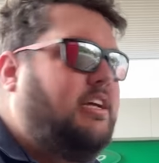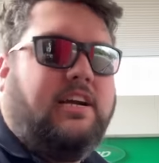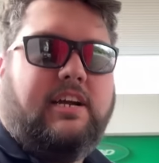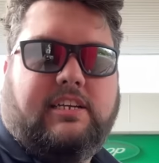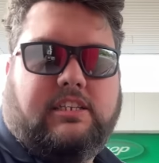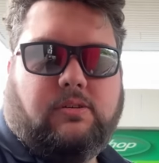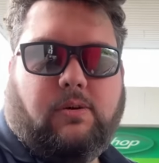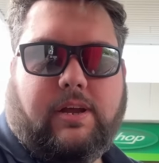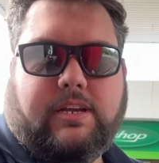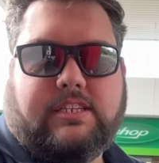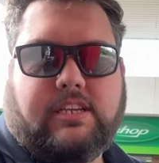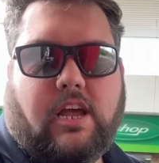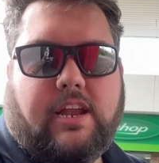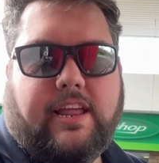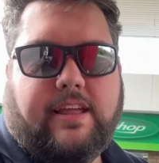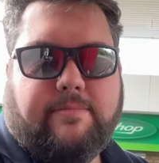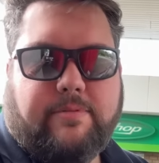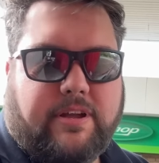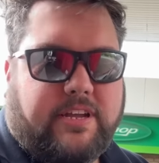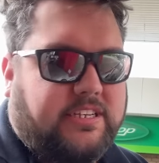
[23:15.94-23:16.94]
it's quite
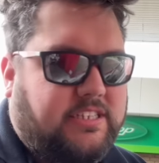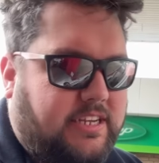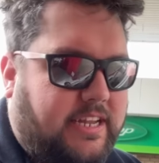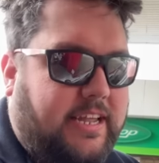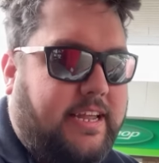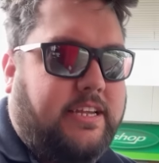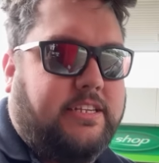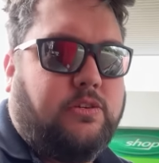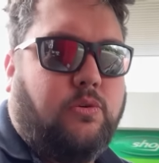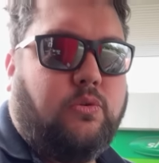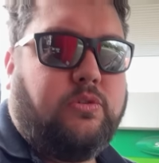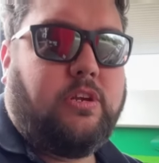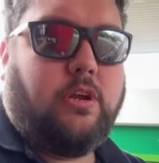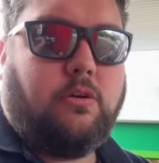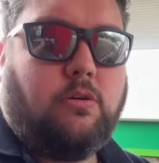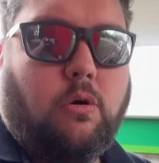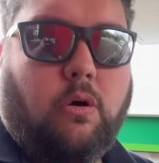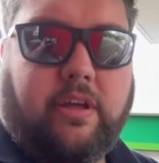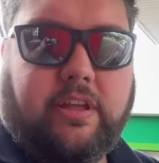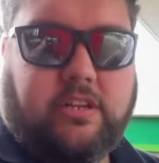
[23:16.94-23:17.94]
sunny, but it is
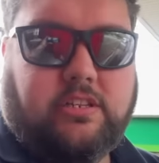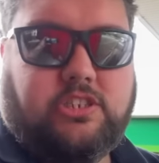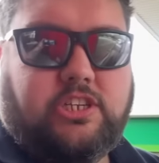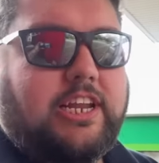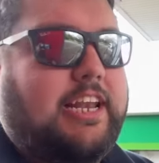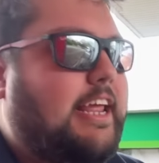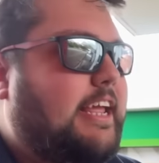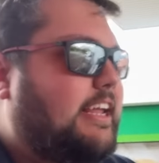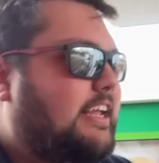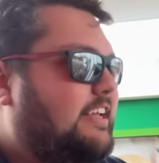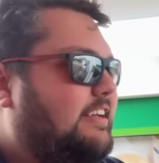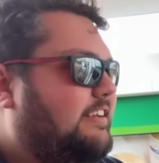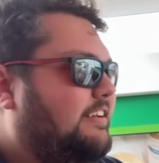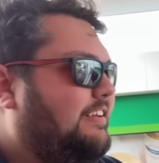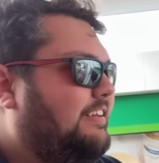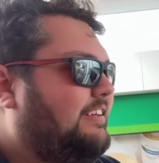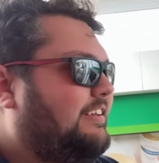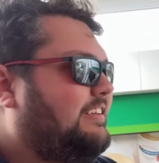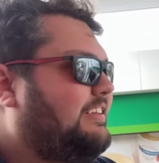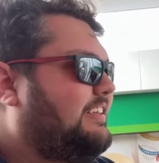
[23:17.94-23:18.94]
also quite chilly.
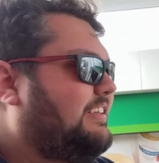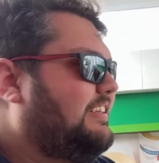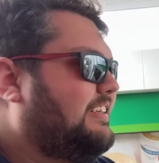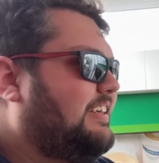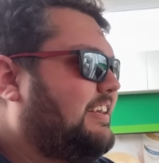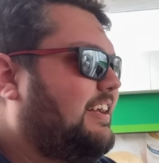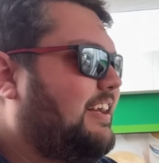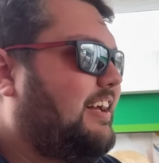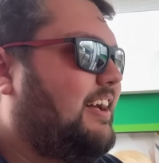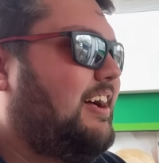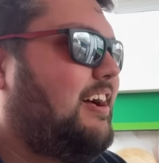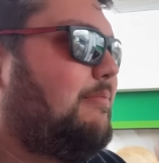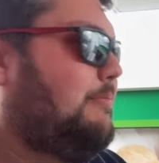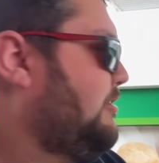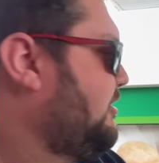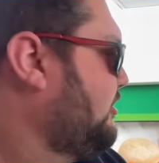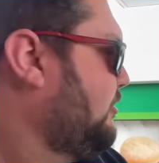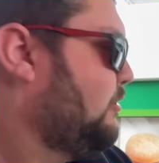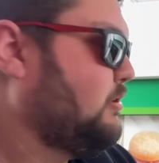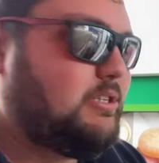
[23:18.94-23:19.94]
I'm
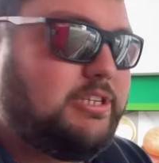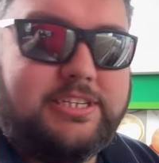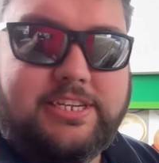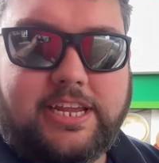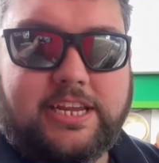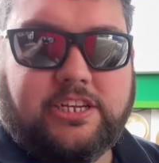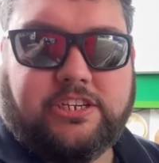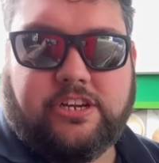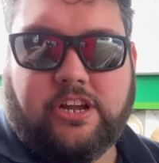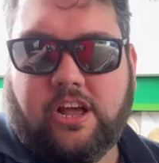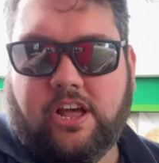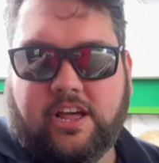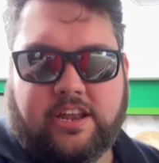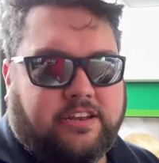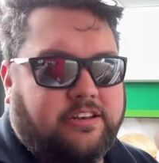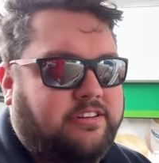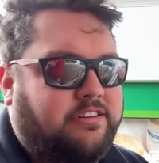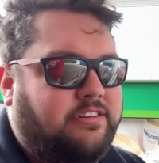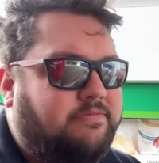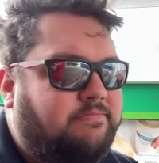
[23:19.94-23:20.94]
in shorts and t-shirt,
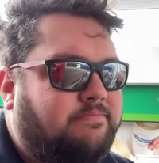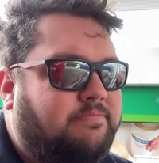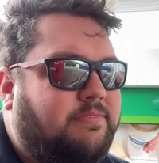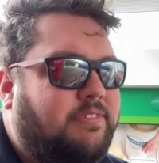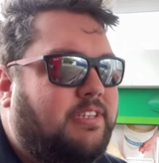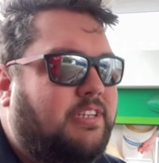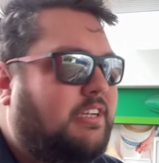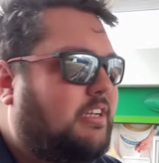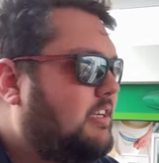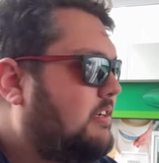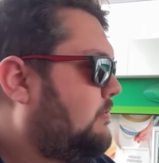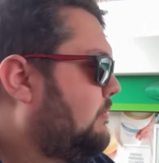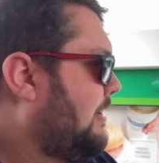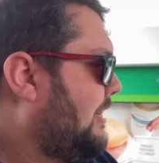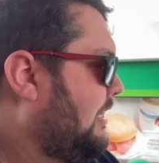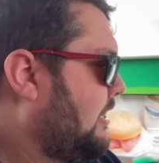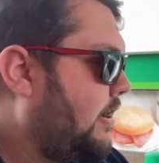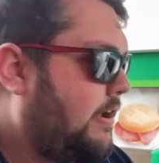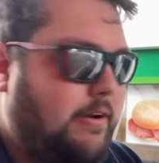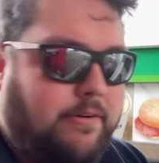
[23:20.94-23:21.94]
and I
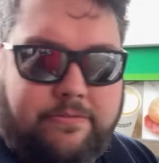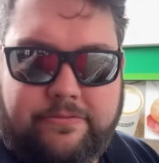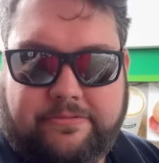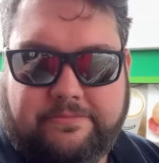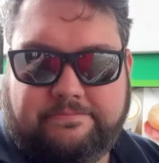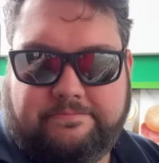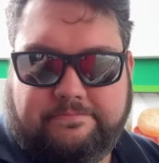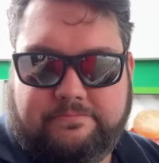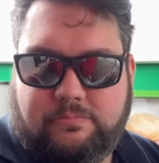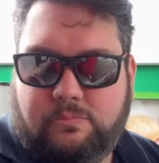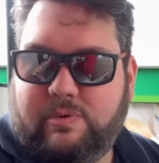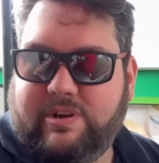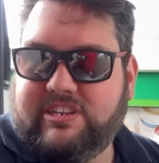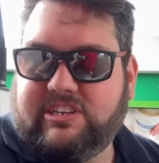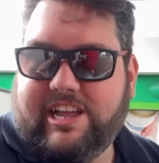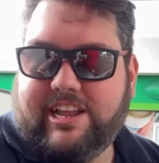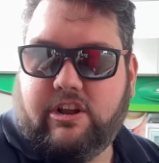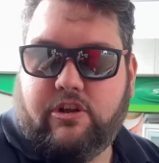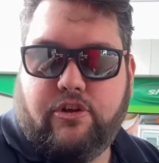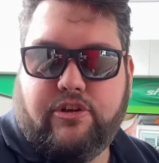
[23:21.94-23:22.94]
kind of wish
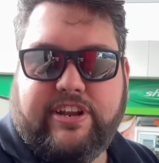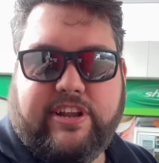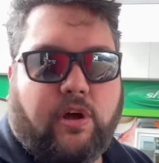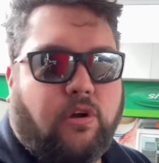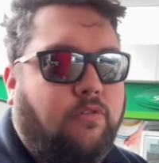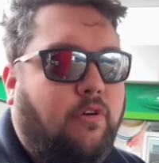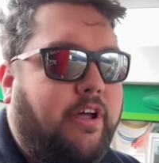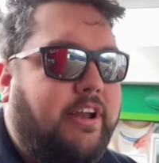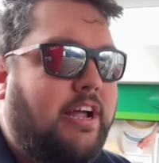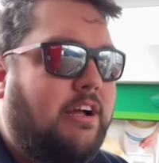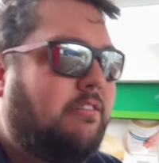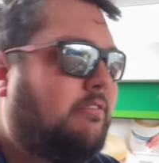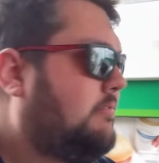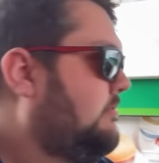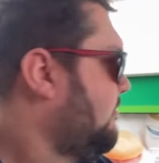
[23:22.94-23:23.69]
I had a hoodie on right now.